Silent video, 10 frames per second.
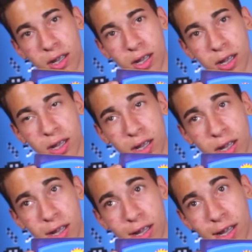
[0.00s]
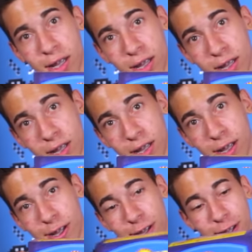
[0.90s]

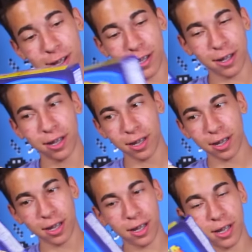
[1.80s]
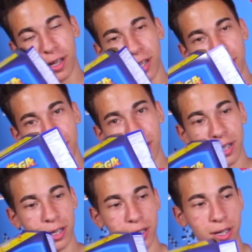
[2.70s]

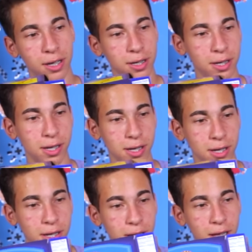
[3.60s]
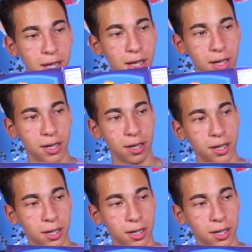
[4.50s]
(silent)